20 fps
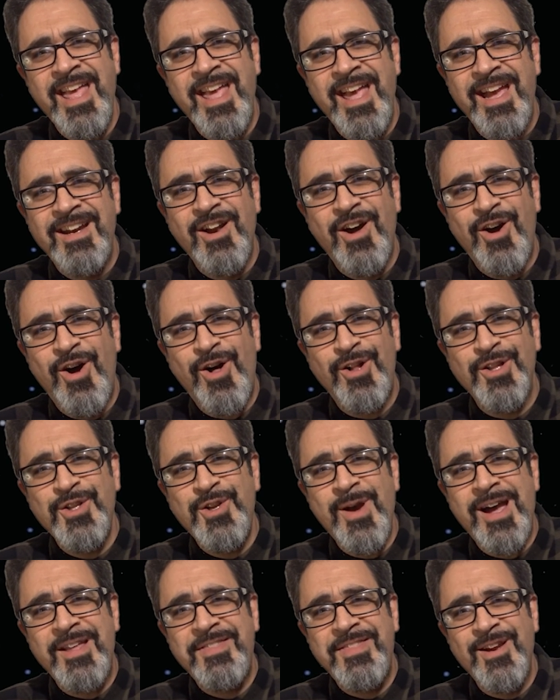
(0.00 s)
And all
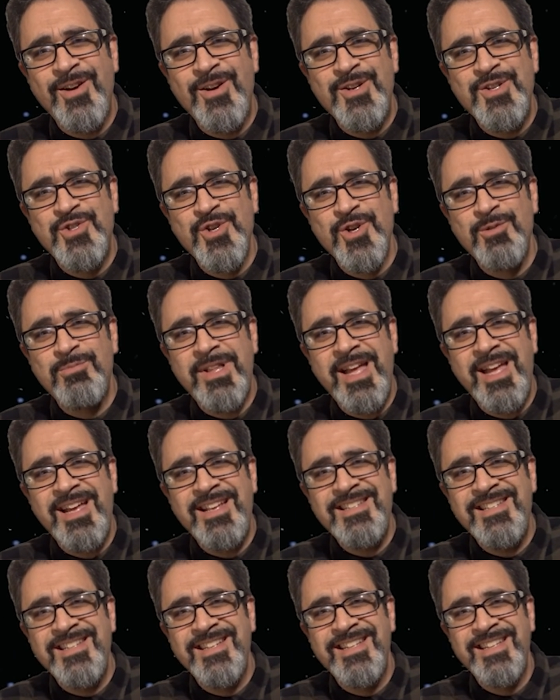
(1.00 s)
you out there in Droomland,